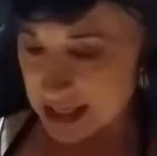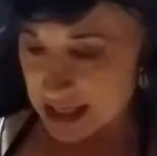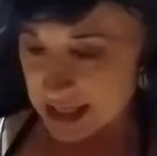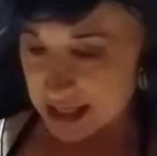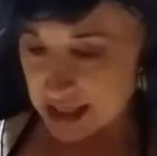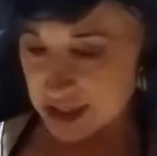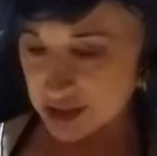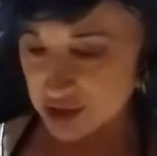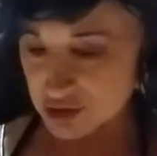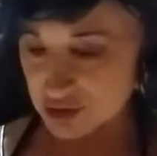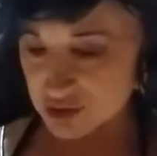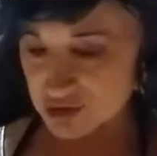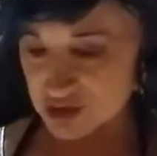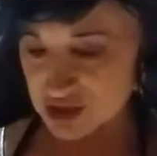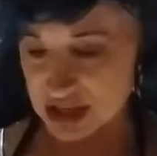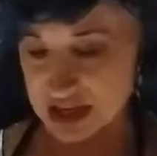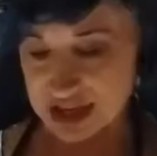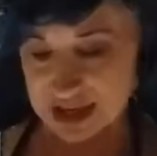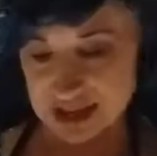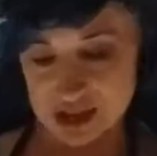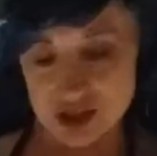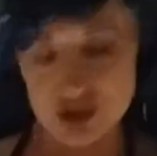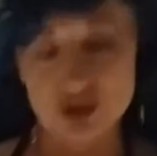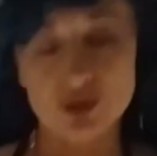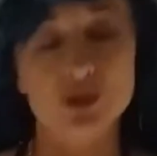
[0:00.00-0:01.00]
in your
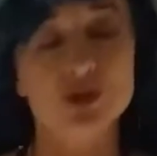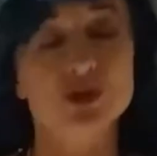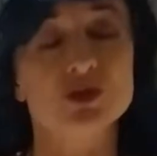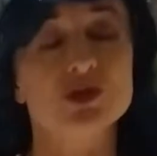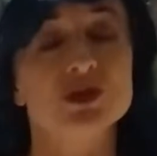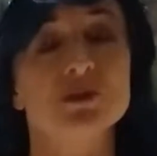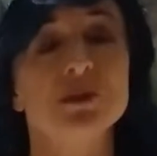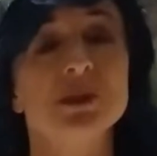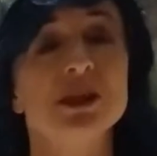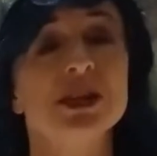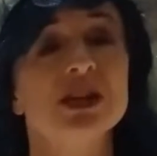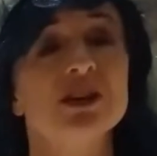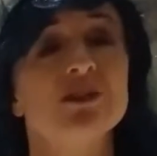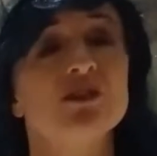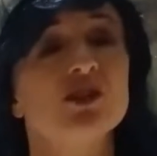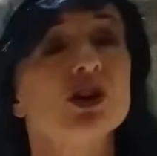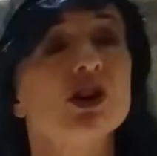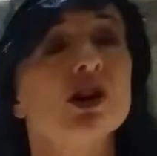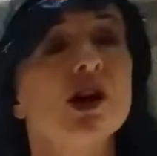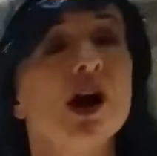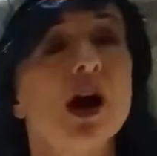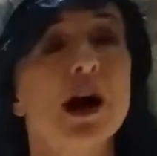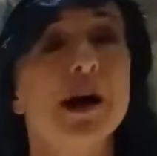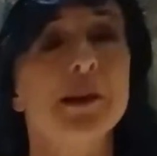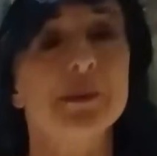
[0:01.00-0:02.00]
diet to reduce many of our
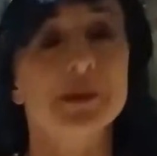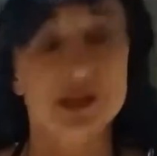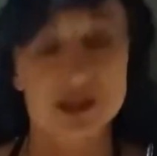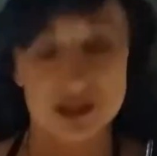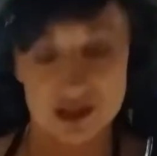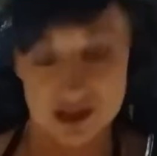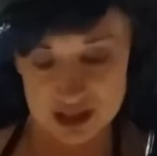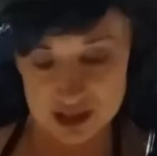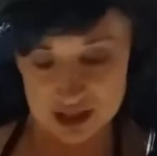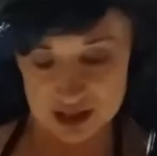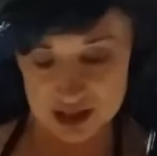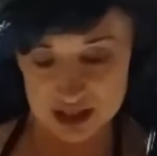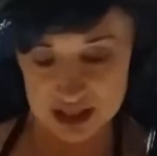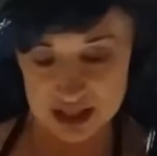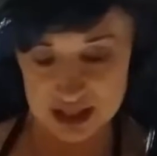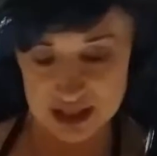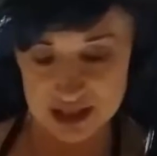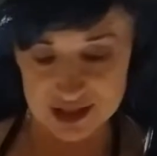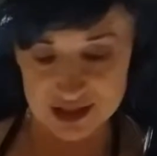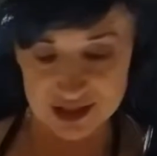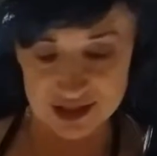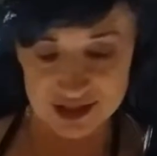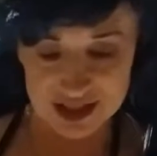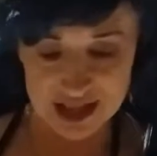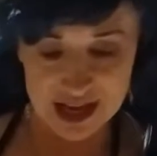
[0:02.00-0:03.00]
commonest
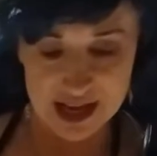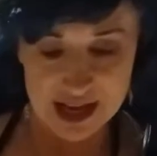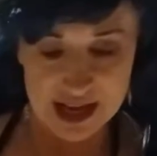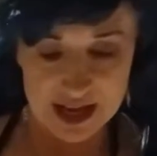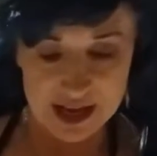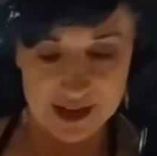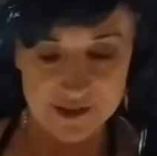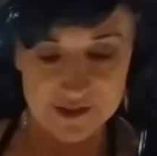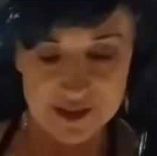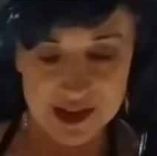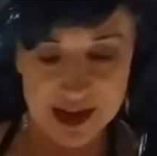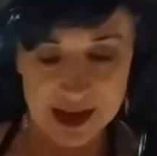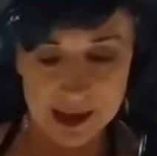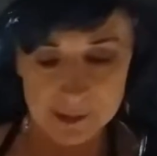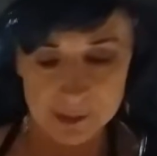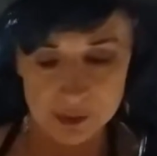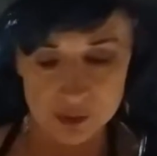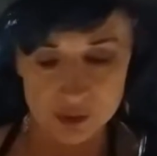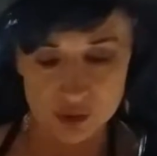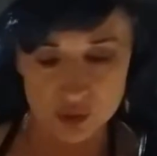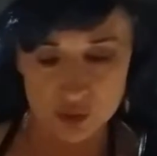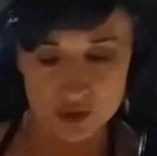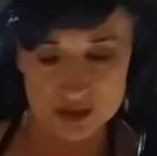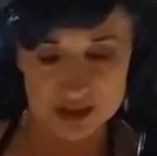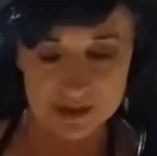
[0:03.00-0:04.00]
diseases. And that
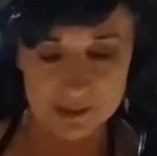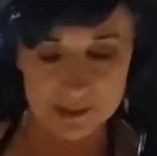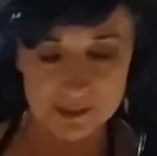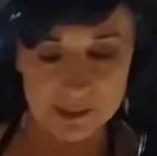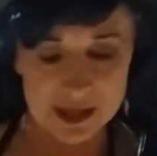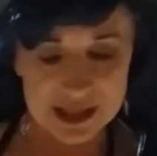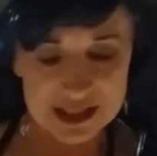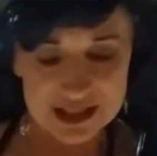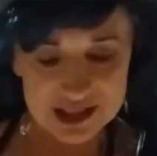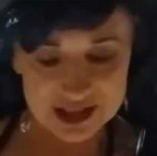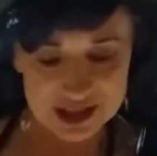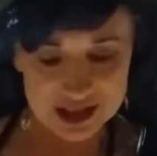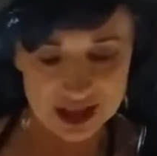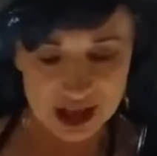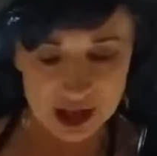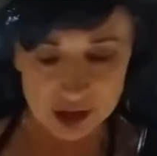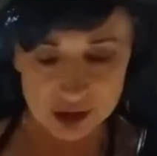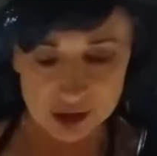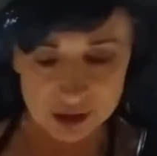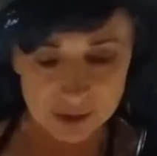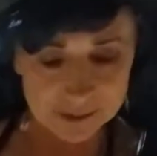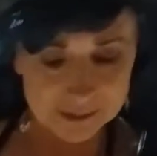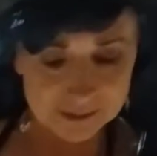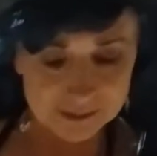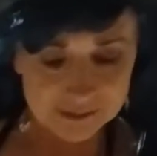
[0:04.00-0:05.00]
book was a
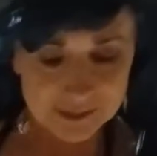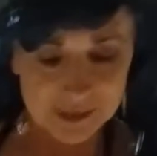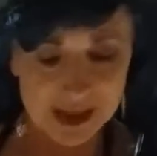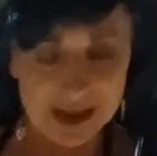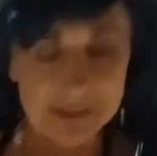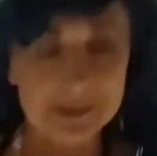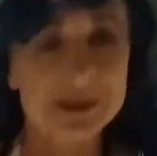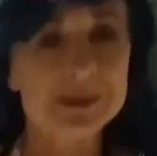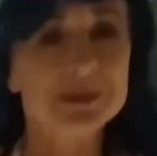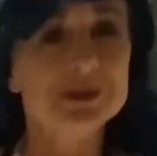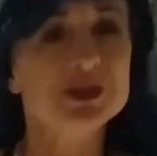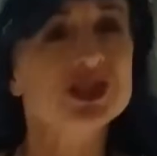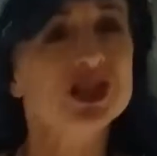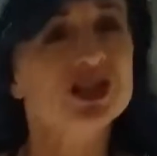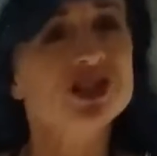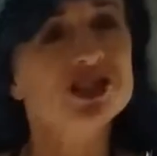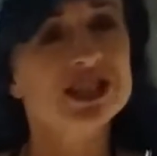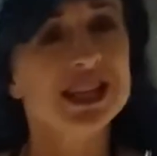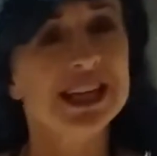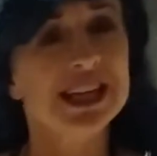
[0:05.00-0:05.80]
bestseller, and people started